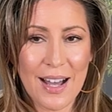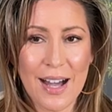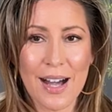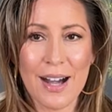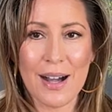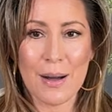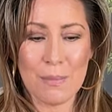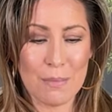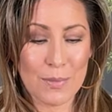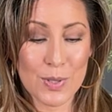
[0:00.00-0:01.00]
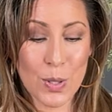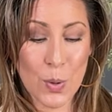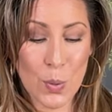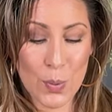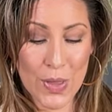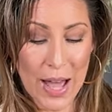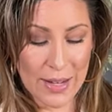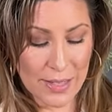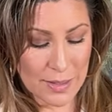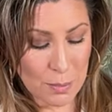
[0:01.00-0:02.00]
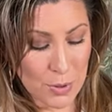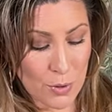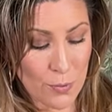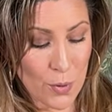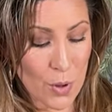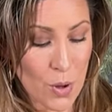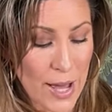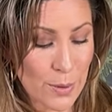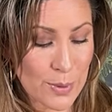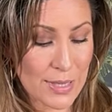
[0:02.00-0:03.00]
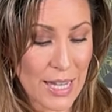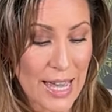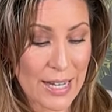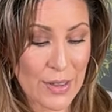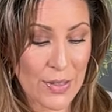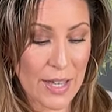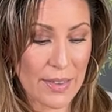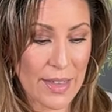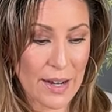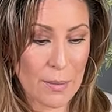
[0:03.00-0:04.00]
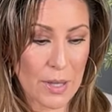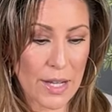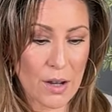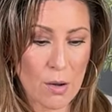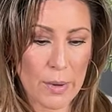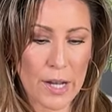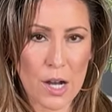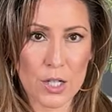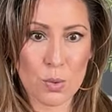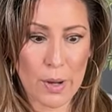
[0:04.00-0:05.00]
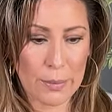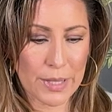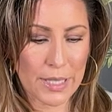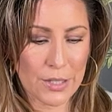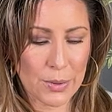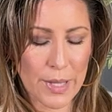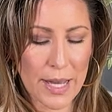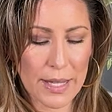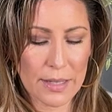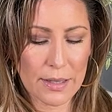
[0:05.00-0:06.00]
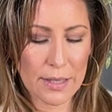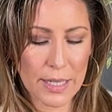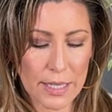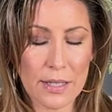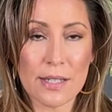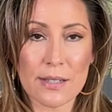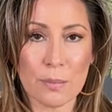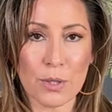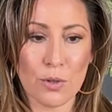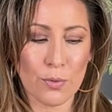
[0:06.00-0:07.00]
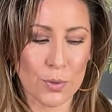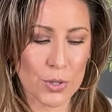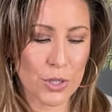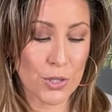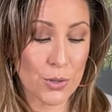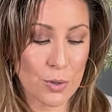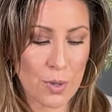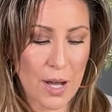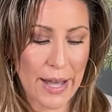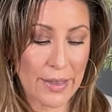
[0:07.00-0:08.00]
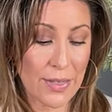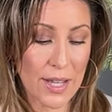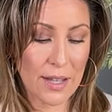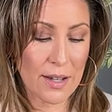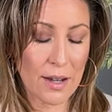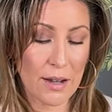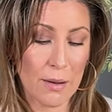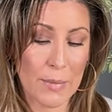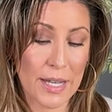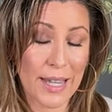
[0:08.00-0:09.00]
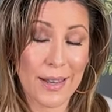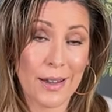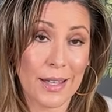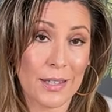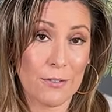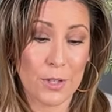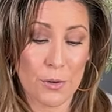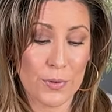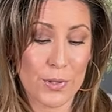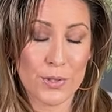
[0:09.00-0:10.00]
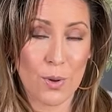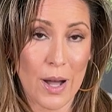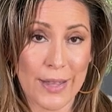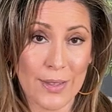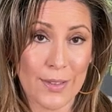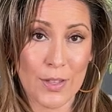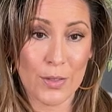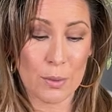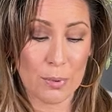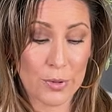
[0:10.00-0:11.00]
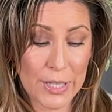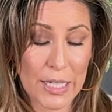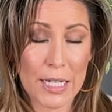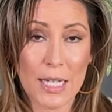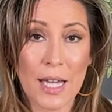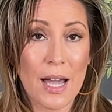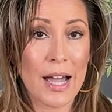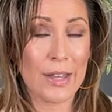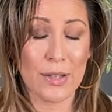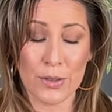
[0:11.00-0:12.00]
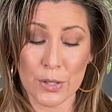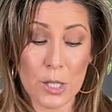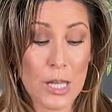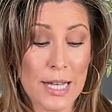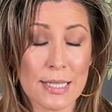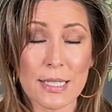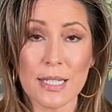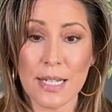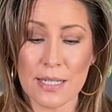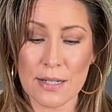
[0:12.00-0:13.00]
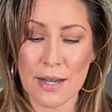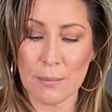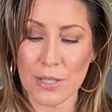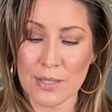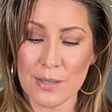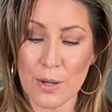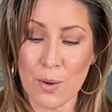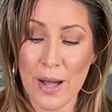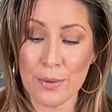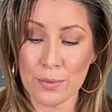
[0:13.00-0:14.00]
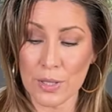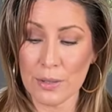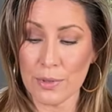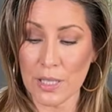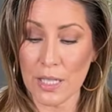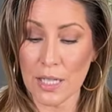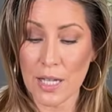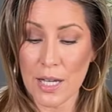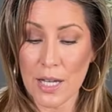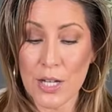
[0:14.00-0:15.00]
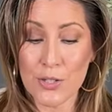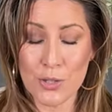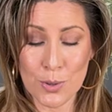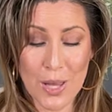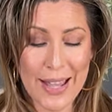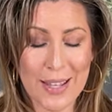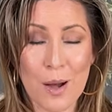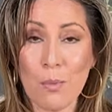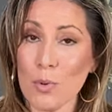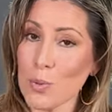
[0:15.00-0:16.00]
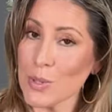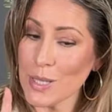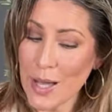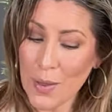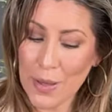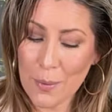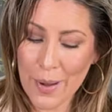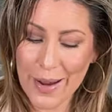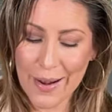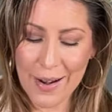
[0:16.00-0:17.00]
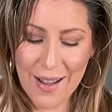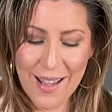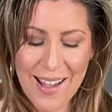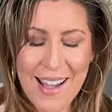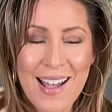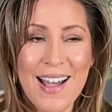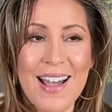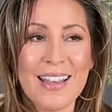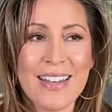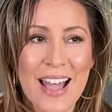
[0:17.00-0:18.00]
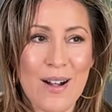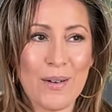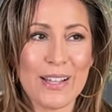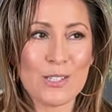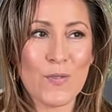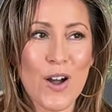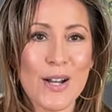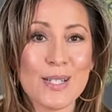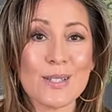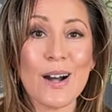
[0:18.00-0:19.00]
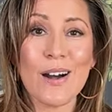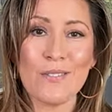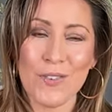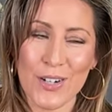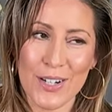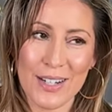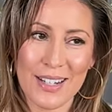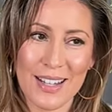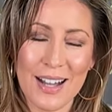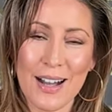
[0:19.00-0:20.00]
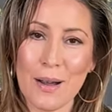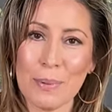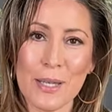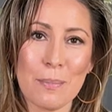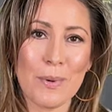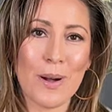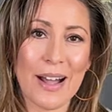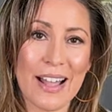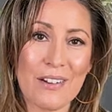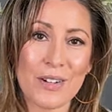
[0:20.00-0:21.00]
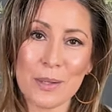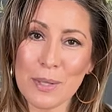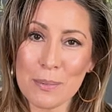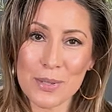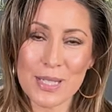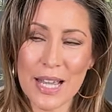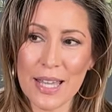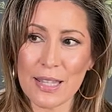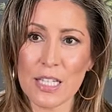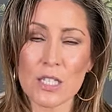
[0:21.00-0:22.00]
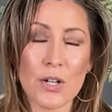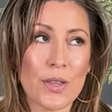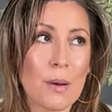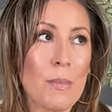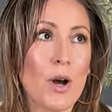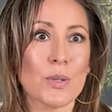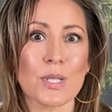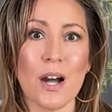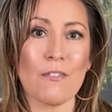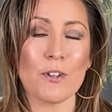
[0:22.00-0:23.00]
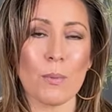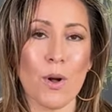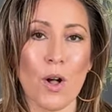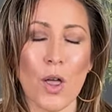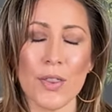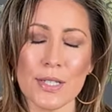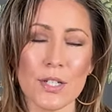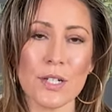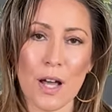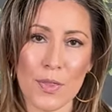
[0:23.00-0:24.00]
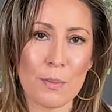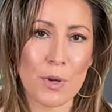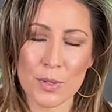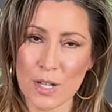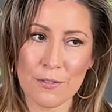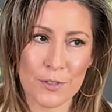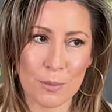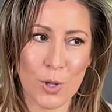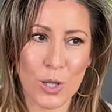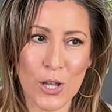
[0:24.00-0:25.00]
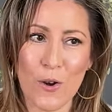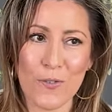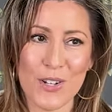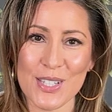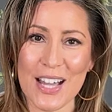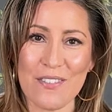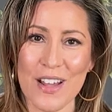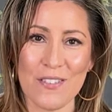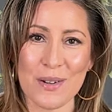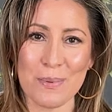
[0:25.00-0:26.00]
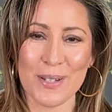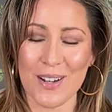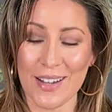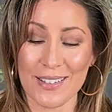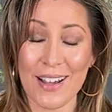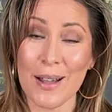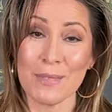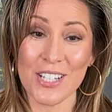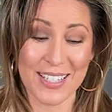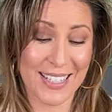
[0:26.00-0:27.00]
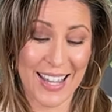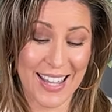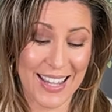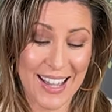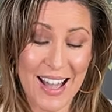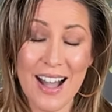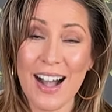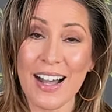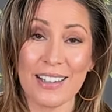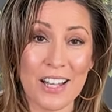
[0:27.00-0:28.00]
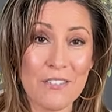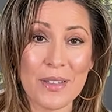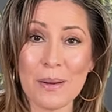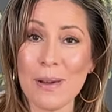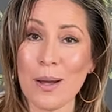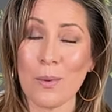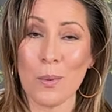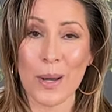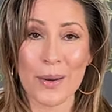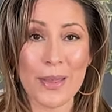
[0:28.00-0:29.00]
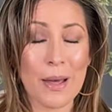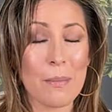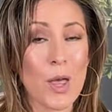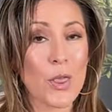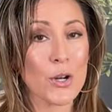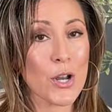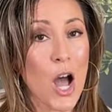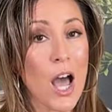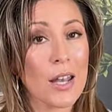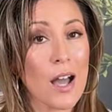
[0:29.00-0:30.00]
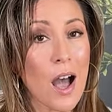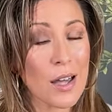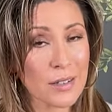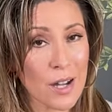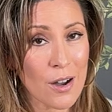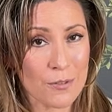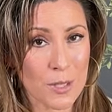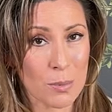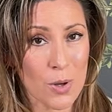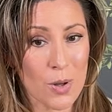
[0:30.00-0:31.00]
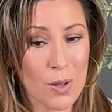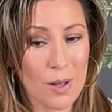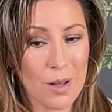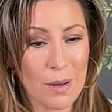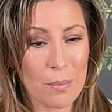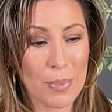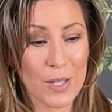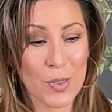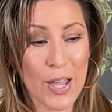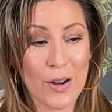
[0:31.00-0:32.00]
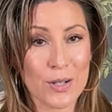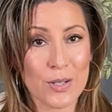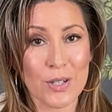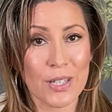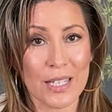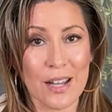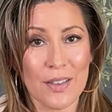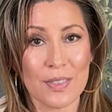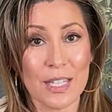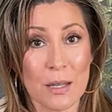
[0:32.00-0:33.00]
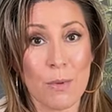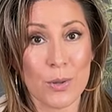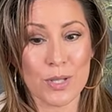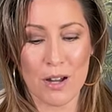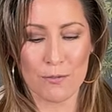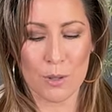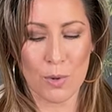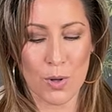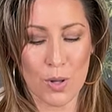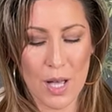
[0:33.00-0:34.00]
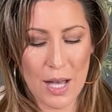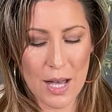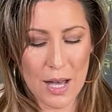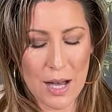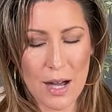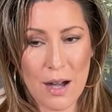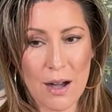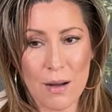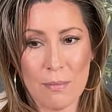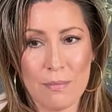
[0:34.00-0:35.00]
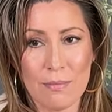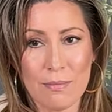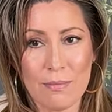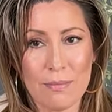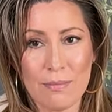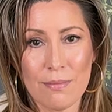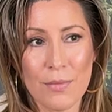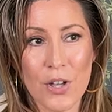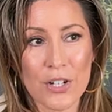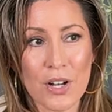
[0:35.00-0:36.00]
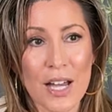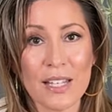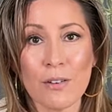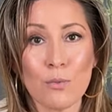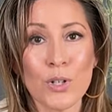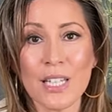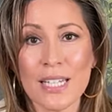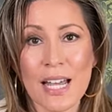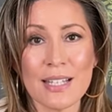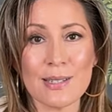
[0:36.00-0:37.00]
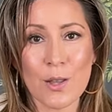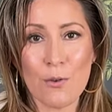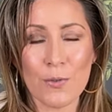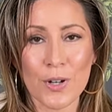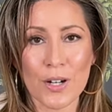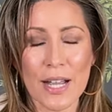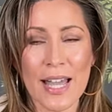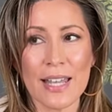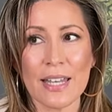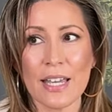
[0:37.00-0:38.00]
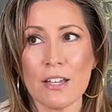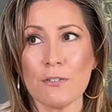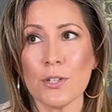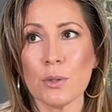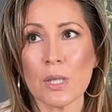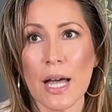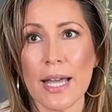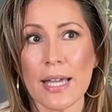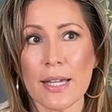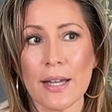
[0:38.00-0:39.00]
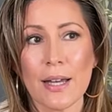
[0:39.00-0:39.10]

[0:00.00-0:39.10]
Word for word: So that is beautiful. I don't see anything that I'm like, oh my gosh, why would they do that? It is a beautiful shoe, I think. And again, I love loafers, so I think that they're pretty. I think they're classy and timeless. So I really, really do like them. We will see how they wear. Now, as far as comfort, I have heard people say these are the most comfortable. These are not the most comfortable loafers I've ever put on. I'm just saying, I love them, I will wear them. They're not uncomfortable, but they are certainly not the most comfortable. They're a really nice loafer. And if you like,